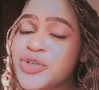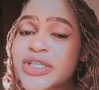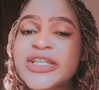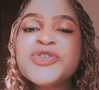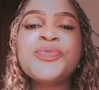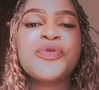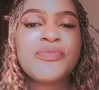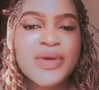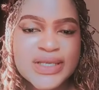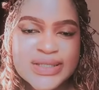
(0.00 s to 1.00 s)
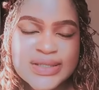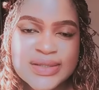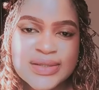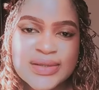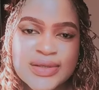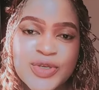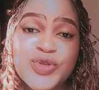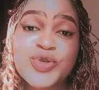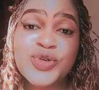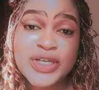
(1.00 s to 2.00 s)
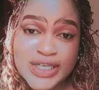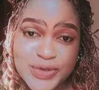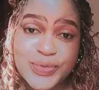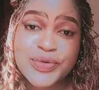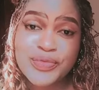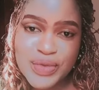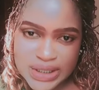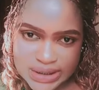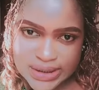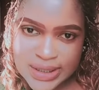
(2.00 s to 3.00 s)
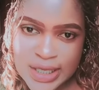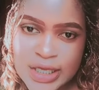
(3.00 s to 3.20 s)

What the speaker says: not need to premix. You do not need to premix.